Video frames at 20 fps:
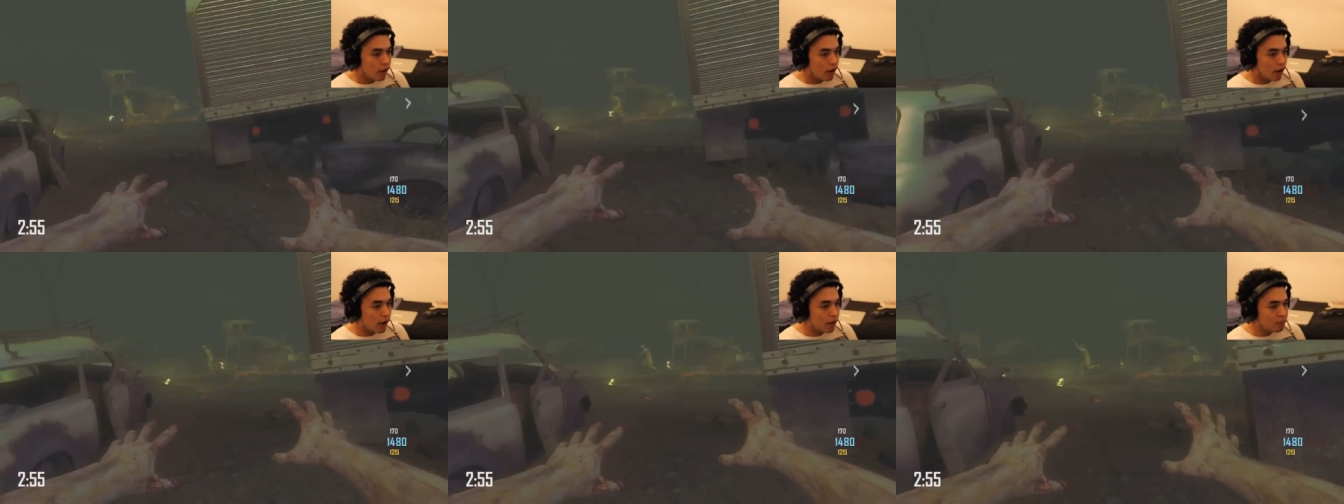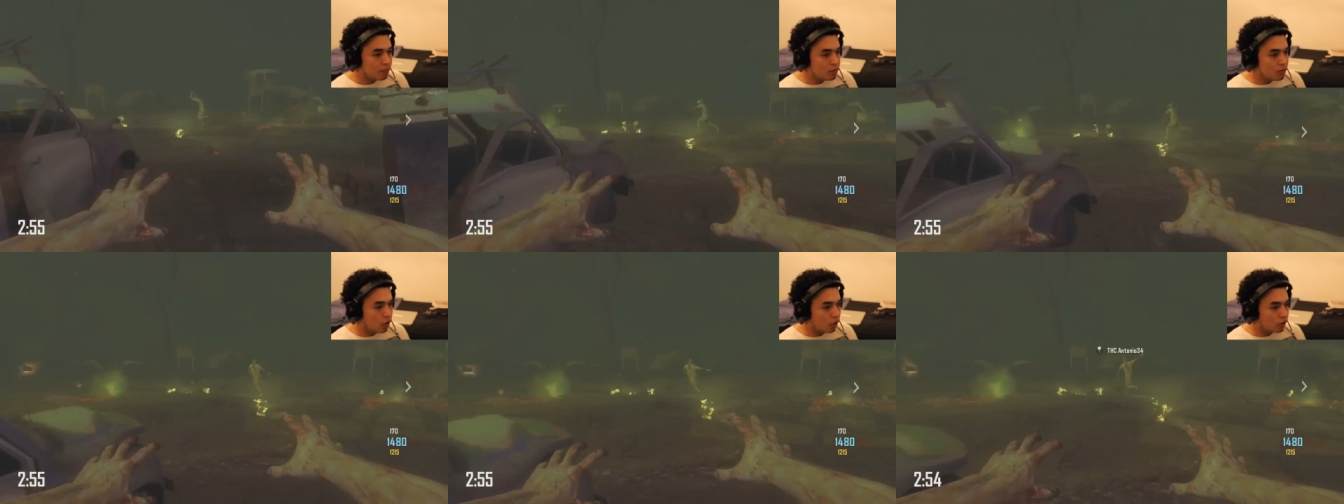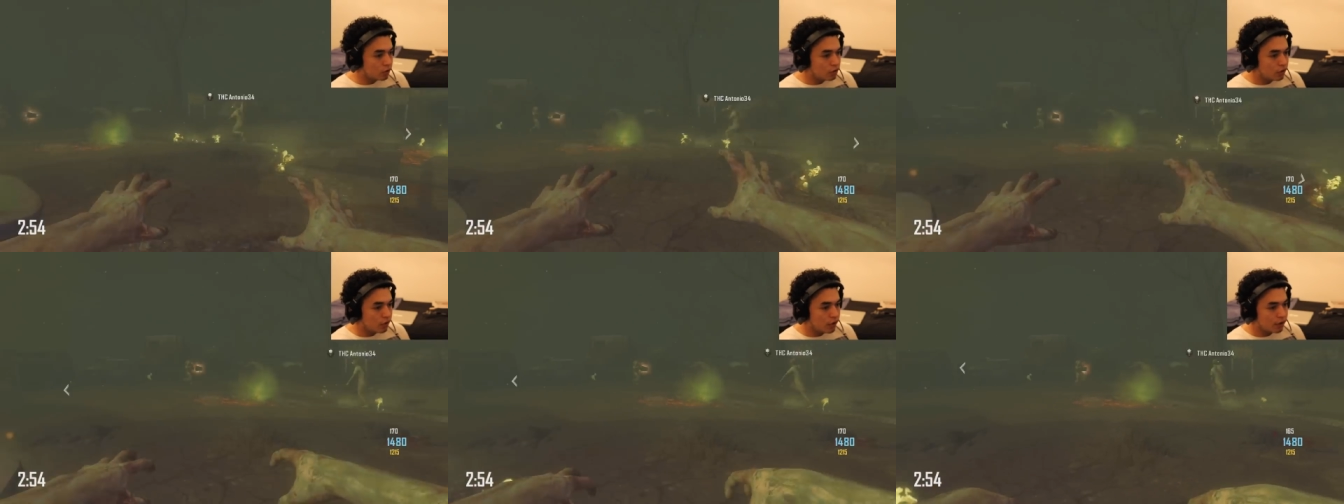I'm
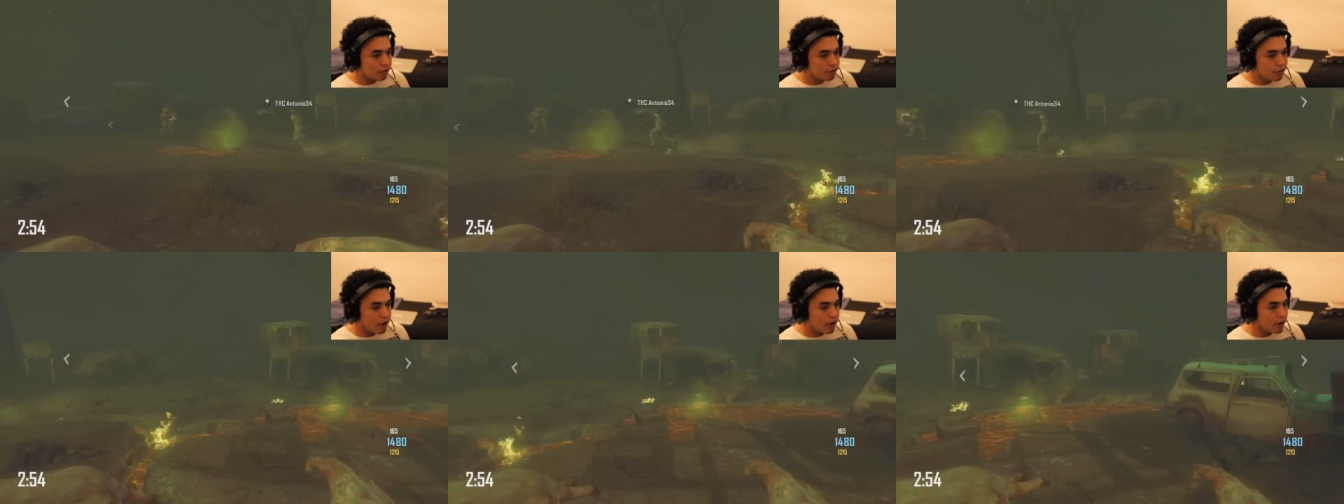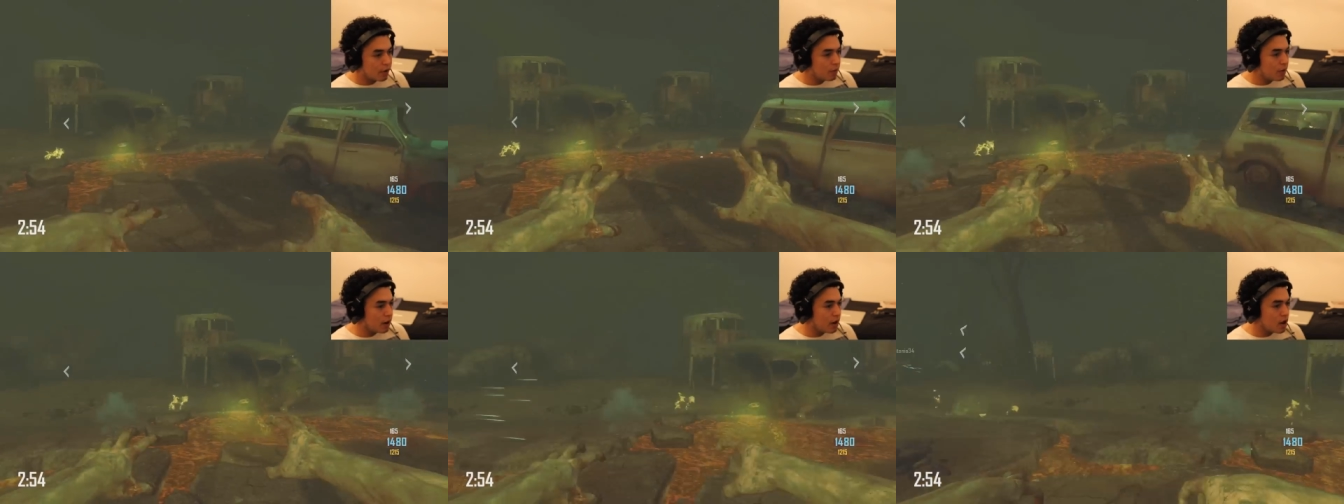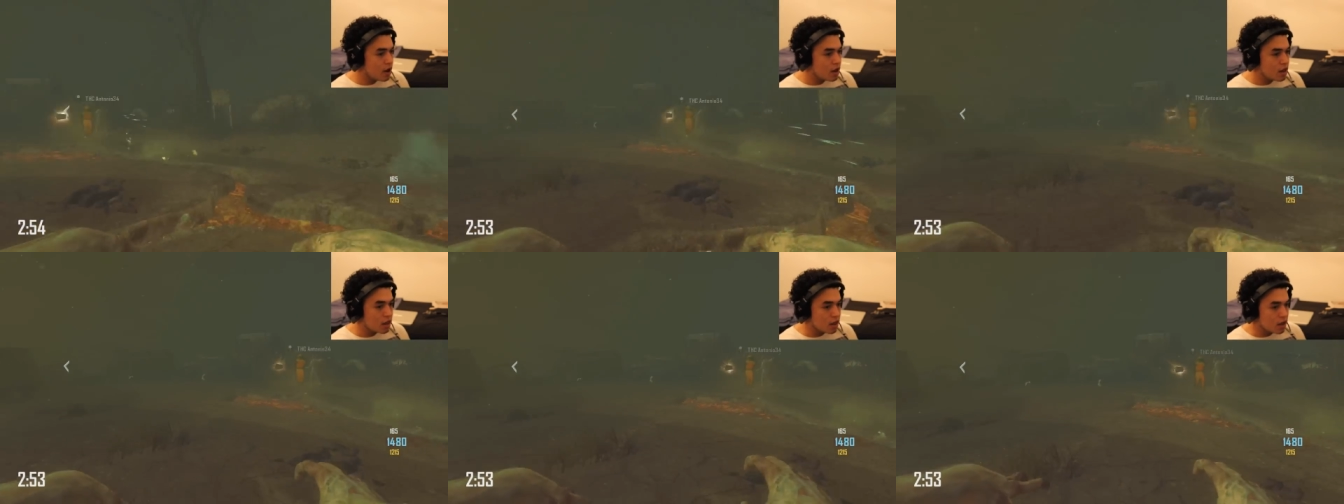not doing very
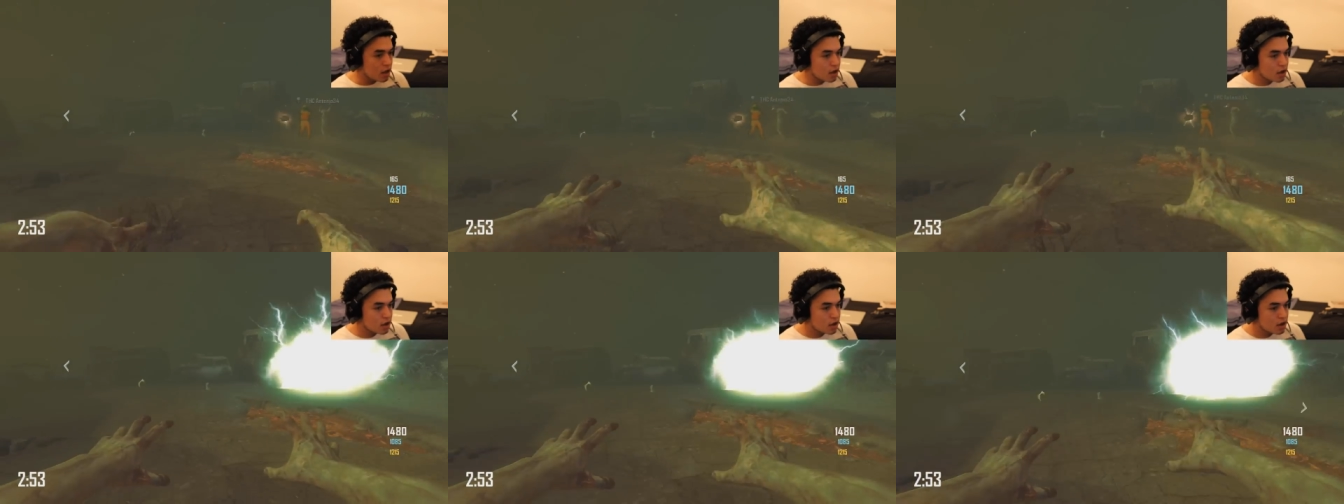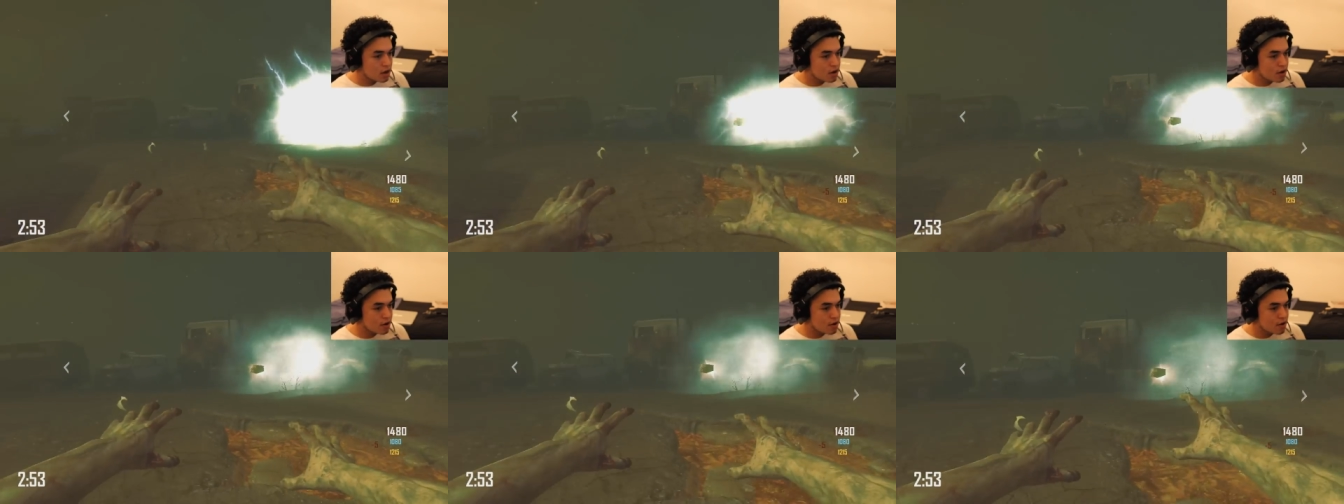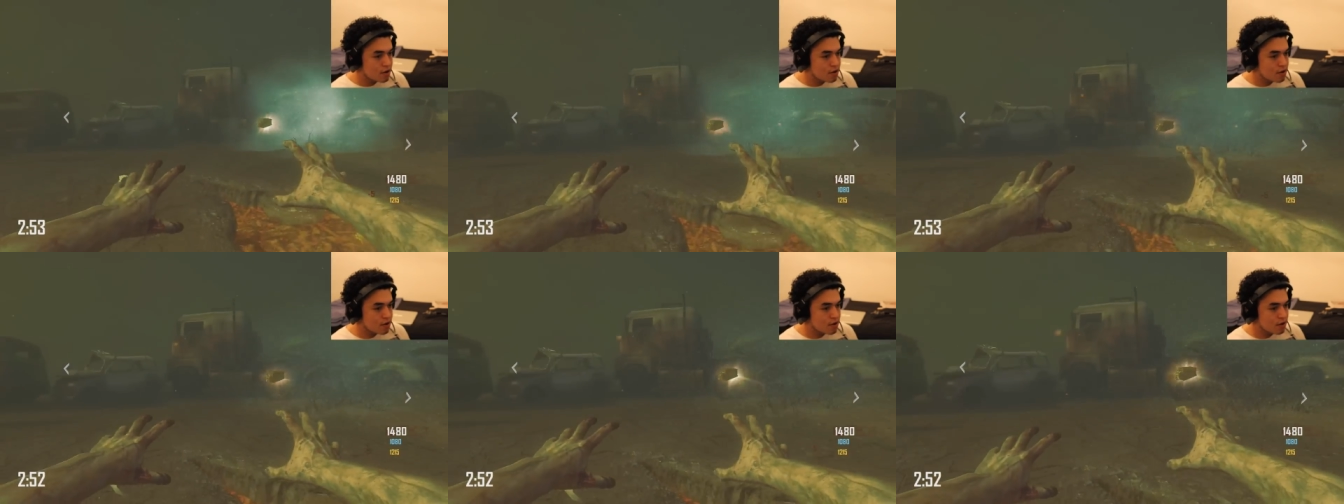well.
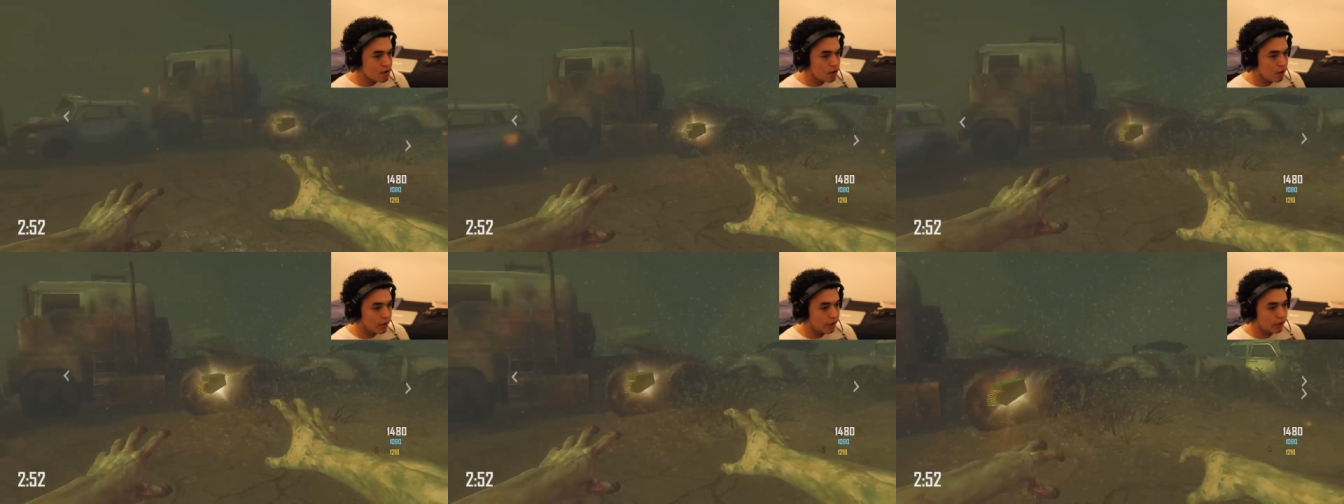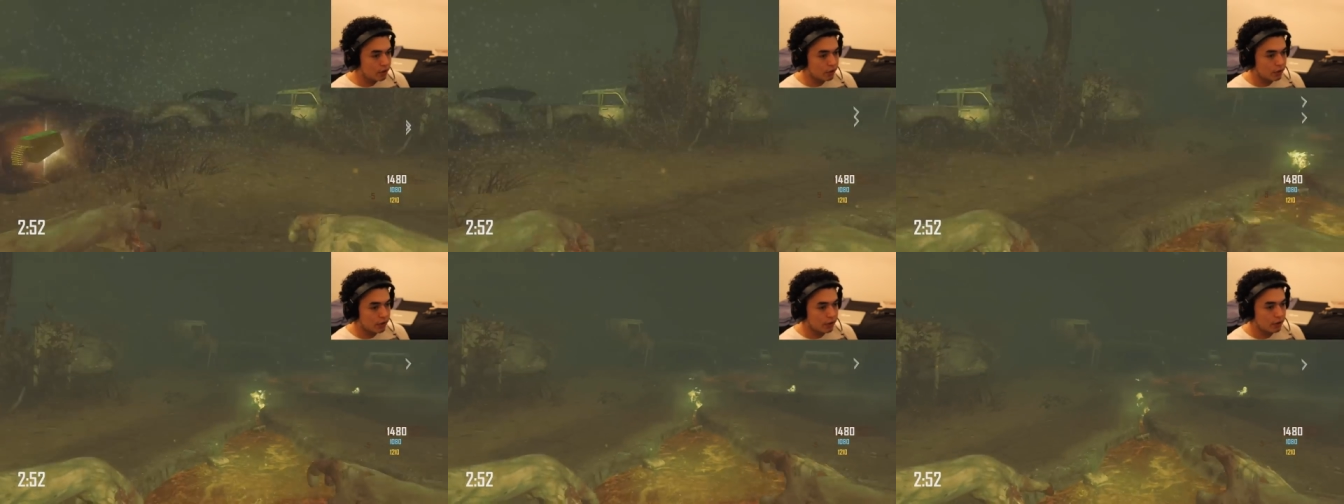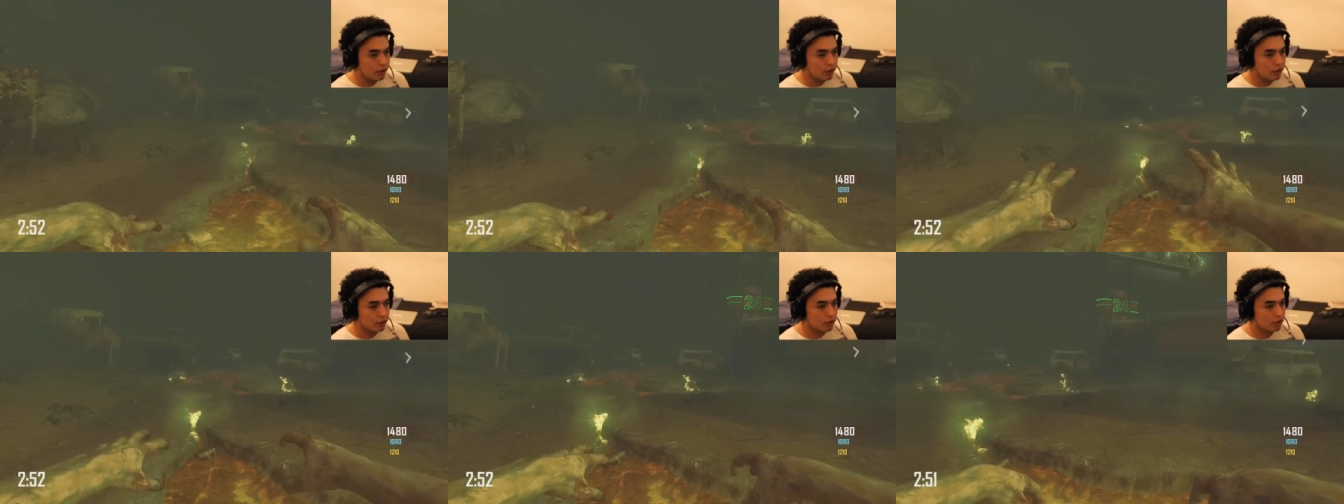Oh, he got
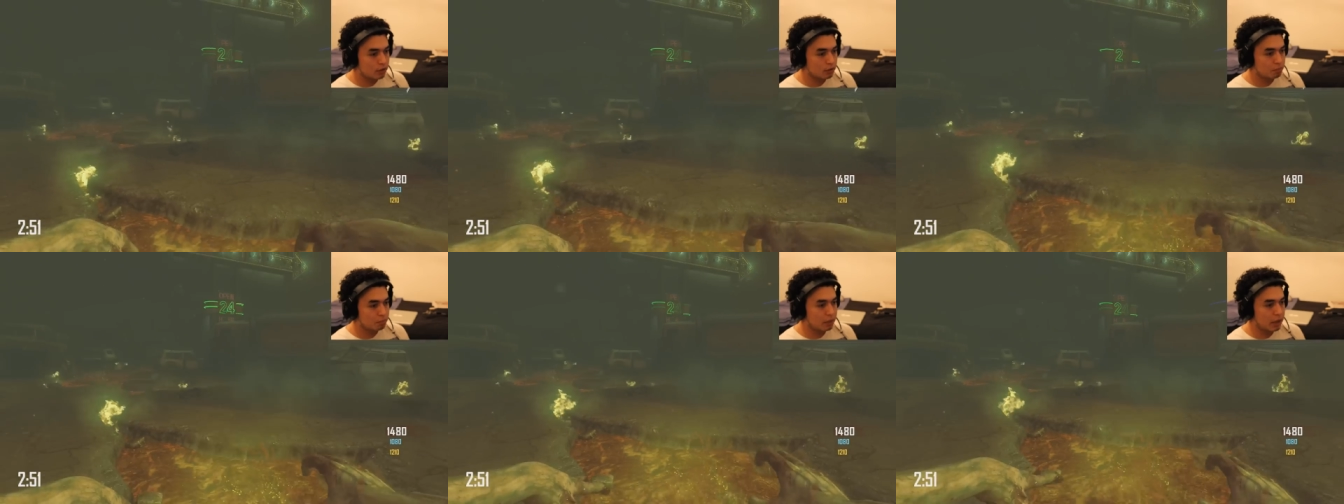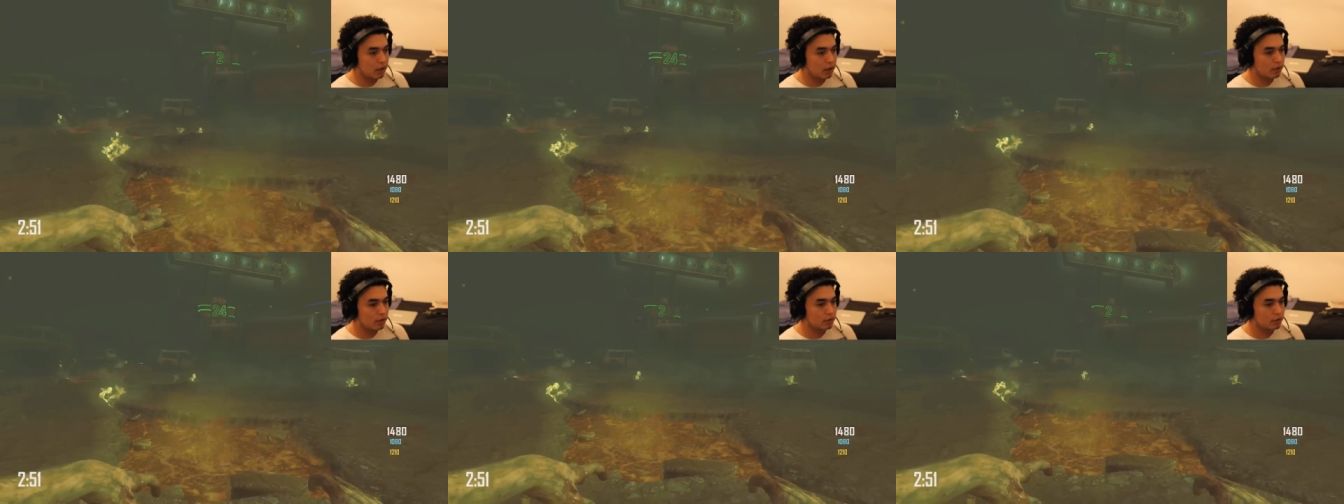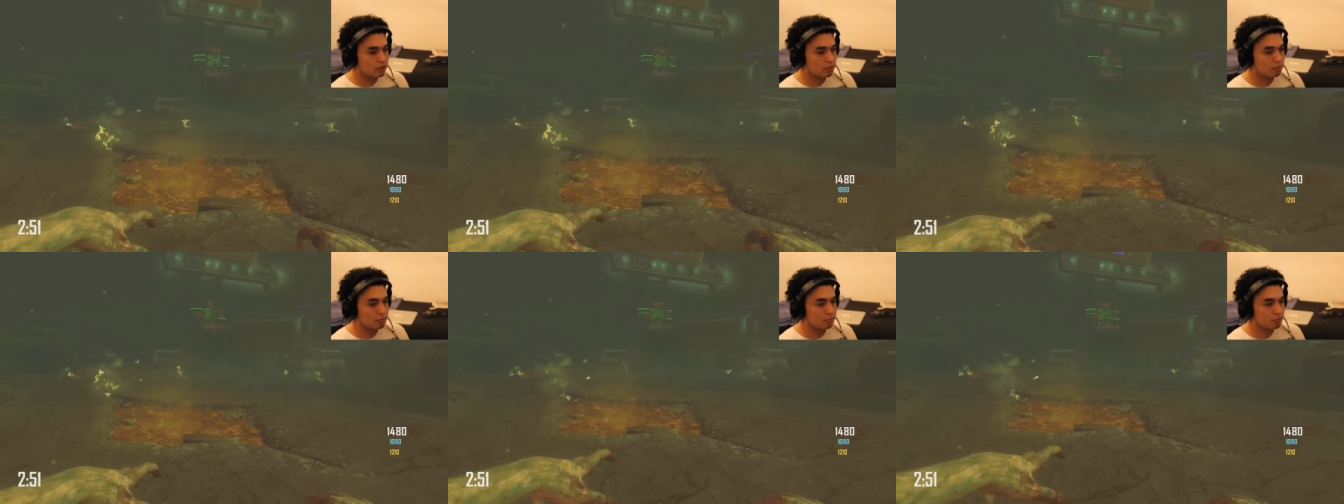killed. I'm going to pick up
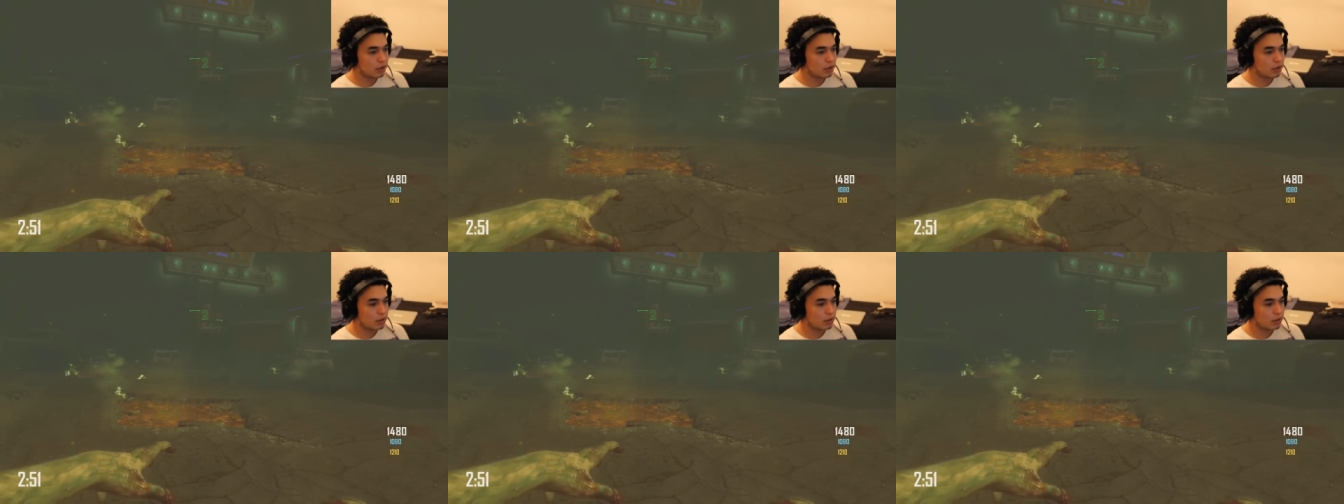this.